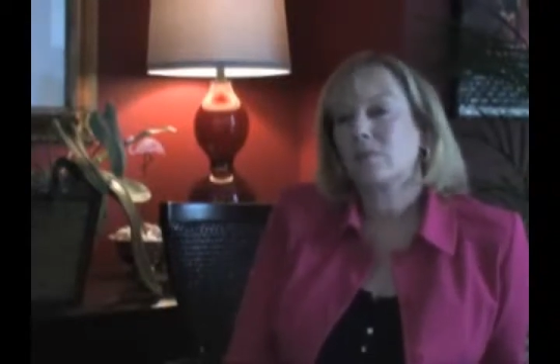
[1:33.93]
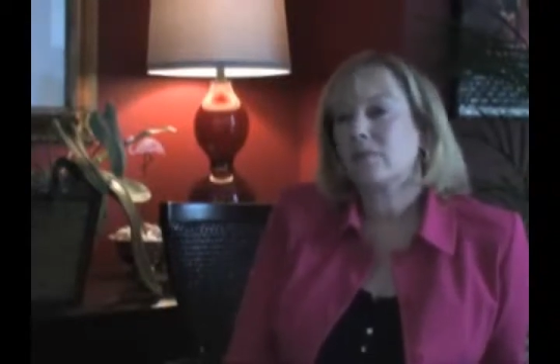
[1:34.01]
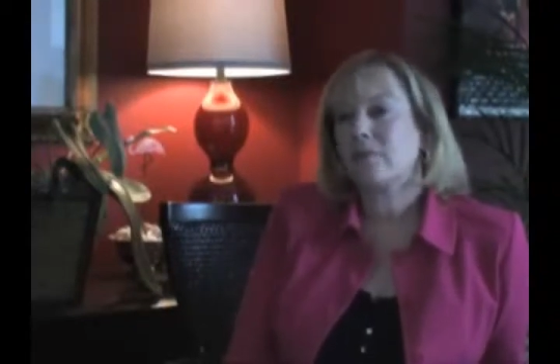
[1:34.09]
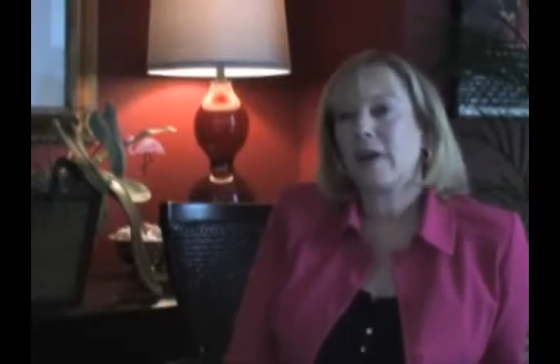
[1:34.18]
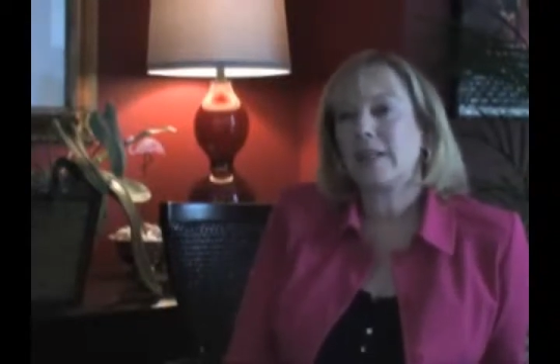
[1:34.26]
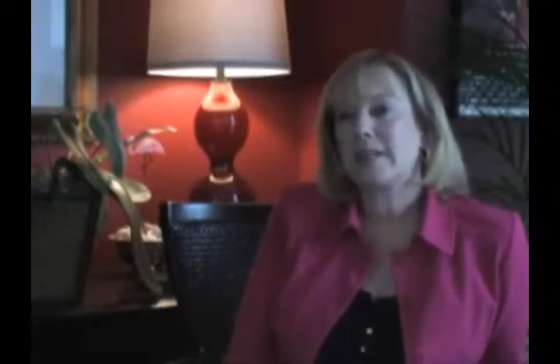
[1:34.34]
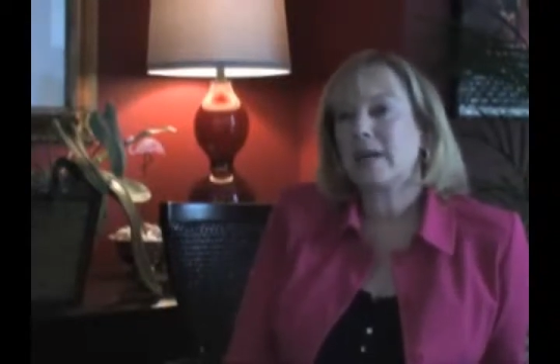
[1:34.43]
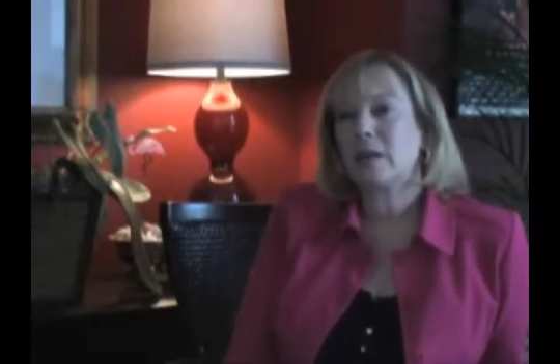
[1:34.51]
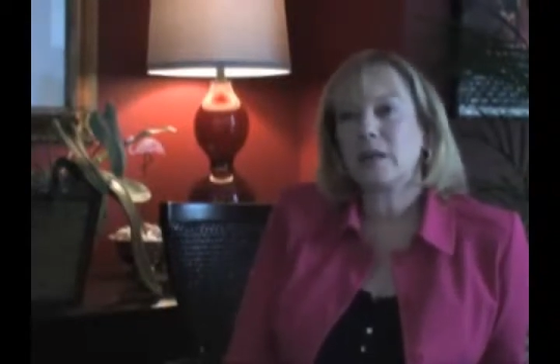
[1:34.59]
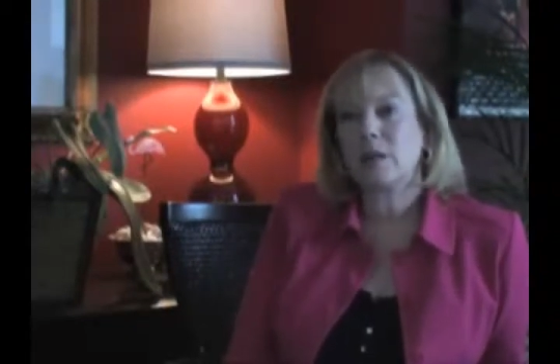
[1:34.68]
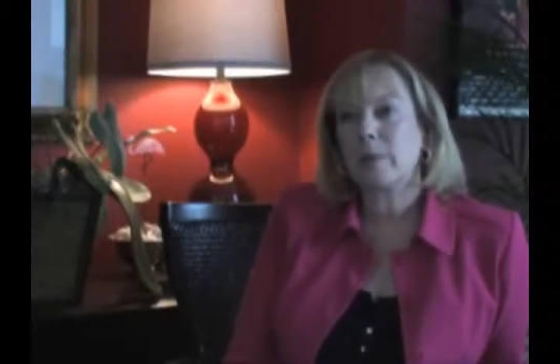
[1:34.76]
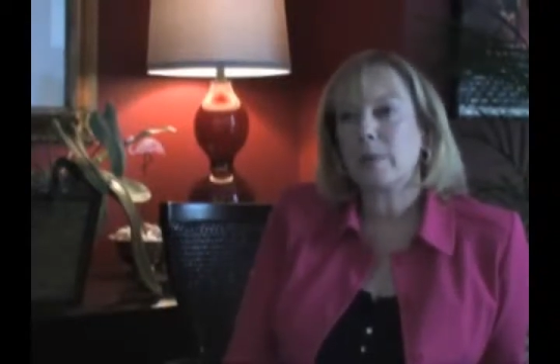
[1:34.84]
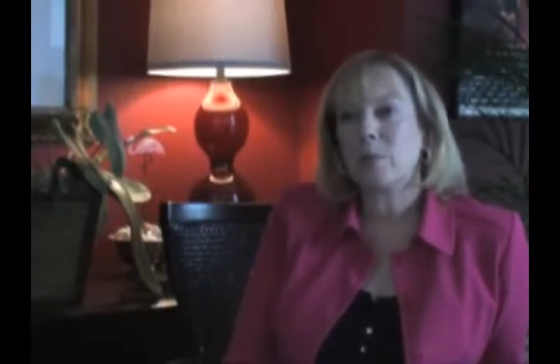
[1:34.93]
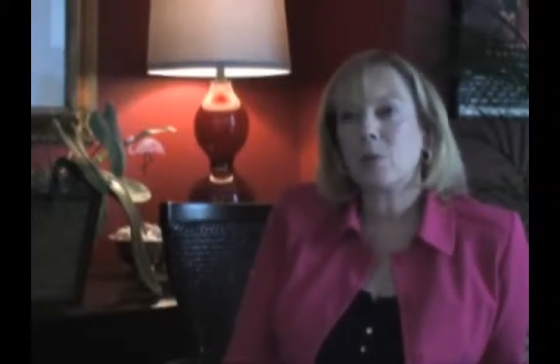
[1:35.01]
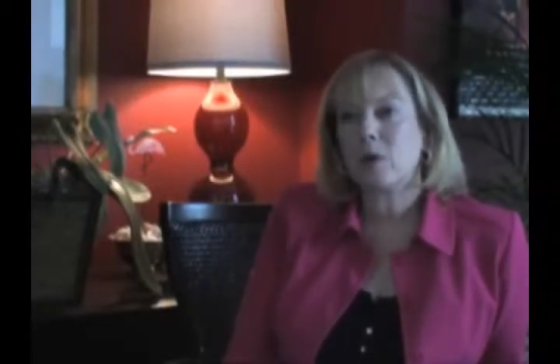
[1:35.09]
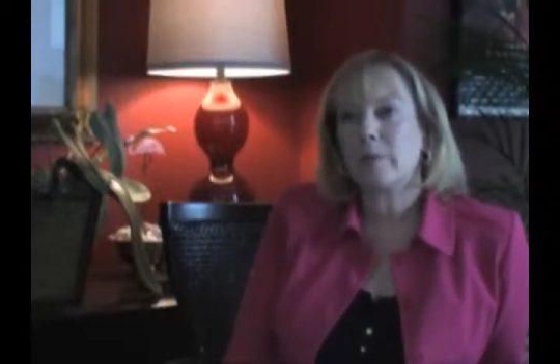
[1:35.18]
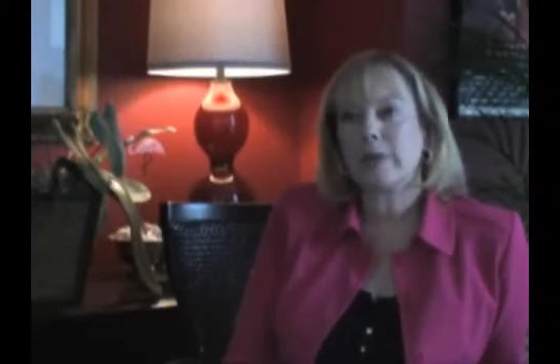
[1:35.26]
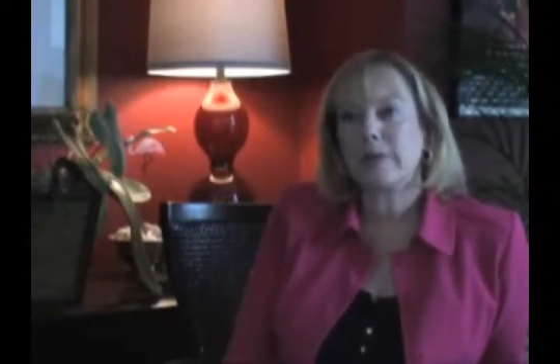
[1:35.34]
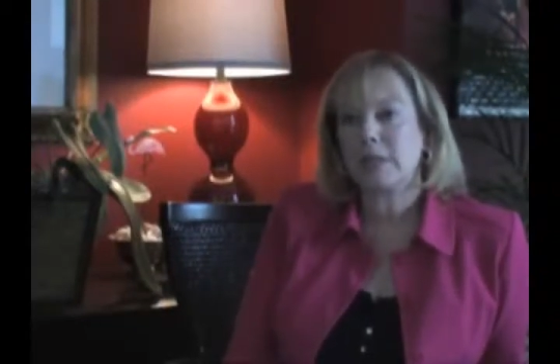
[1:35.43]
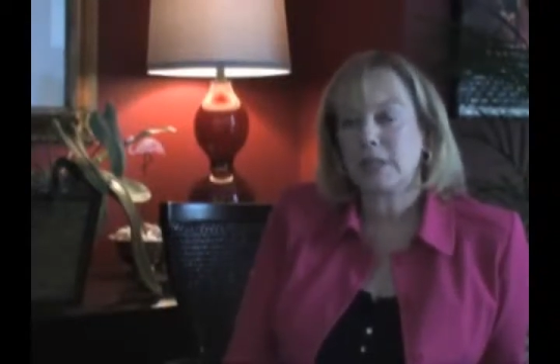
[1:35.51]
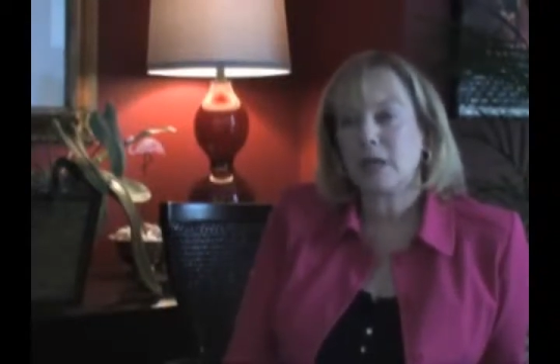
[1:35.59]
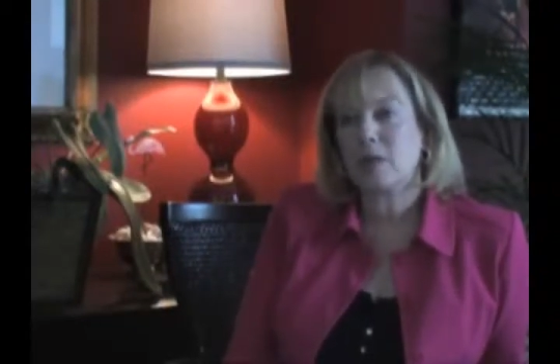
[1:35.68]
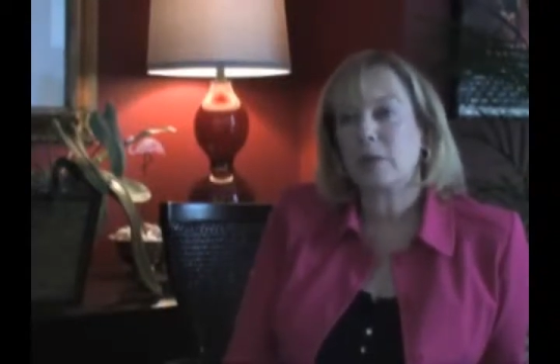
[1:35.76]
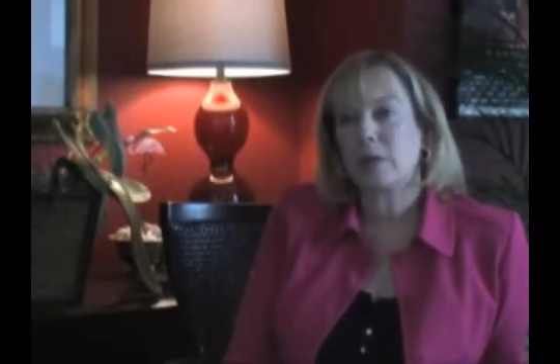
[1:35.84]
find out a little bit more about the
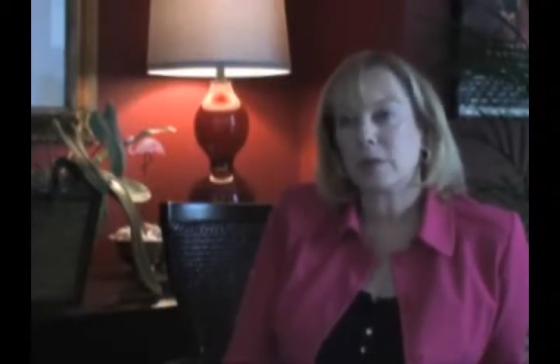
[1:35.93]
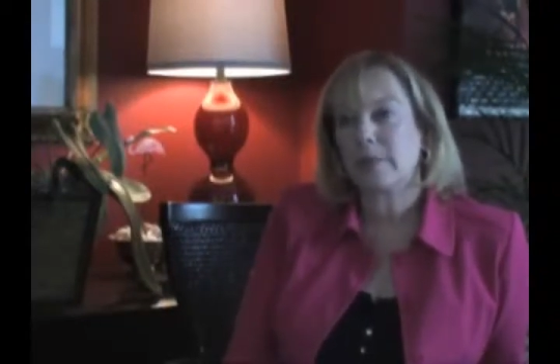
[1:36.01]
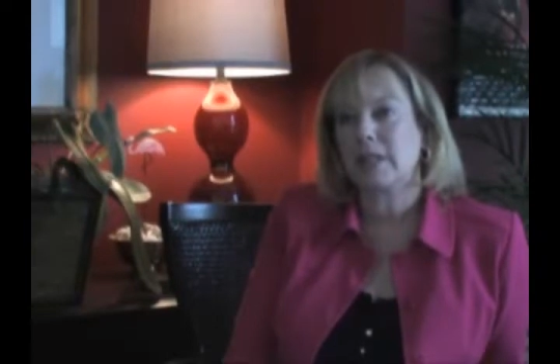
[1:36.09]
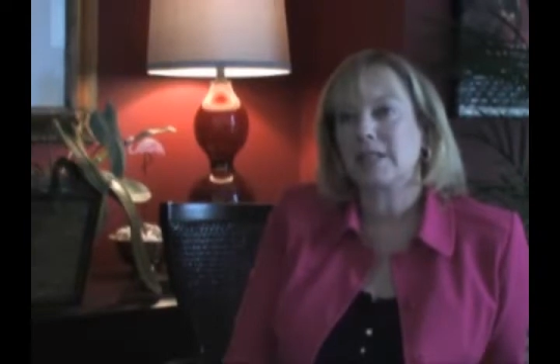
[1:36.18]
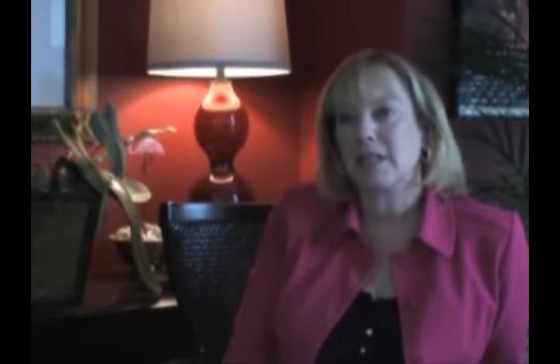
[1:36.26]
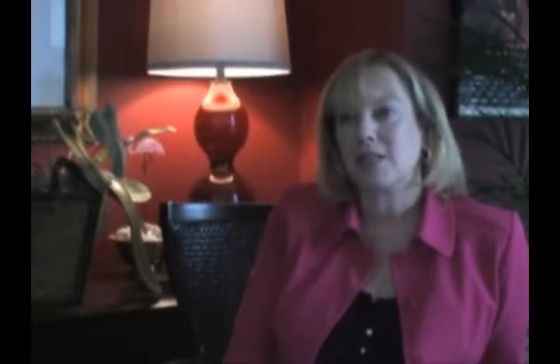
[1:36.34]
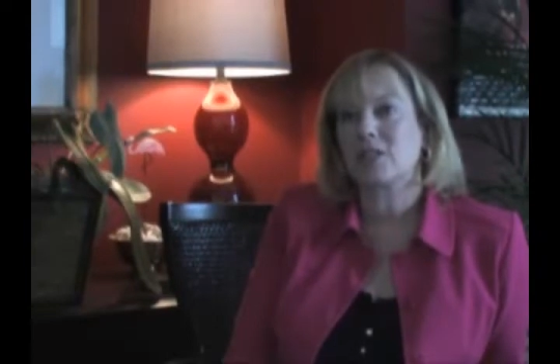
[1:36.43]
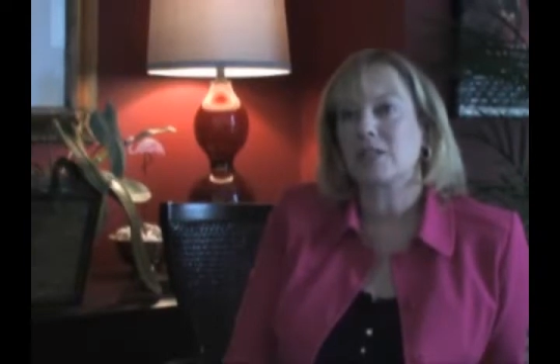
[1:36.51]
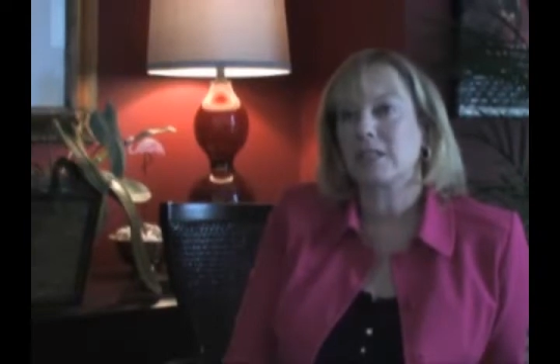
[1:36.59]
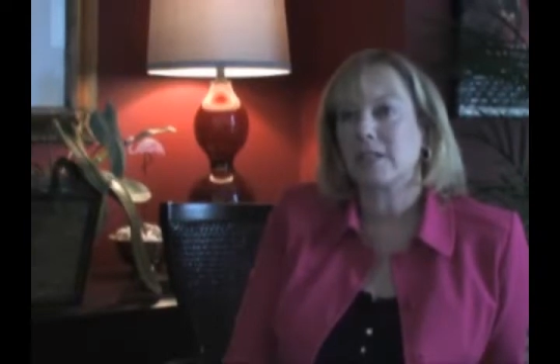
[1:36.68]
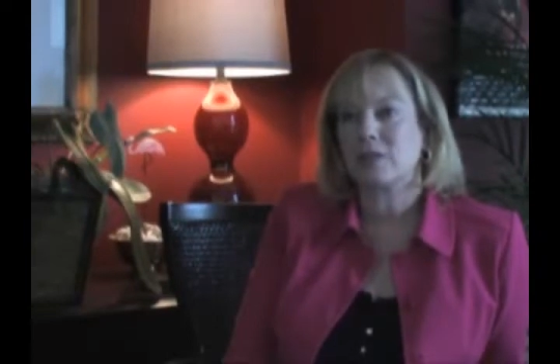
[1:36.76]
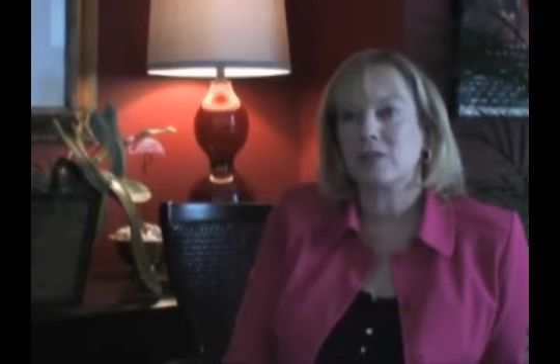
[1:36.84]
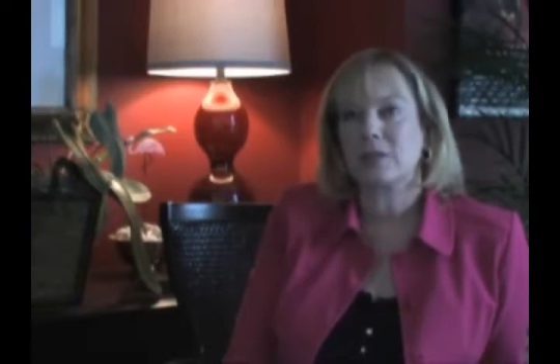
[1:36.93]
Adult Rehabilitation Center.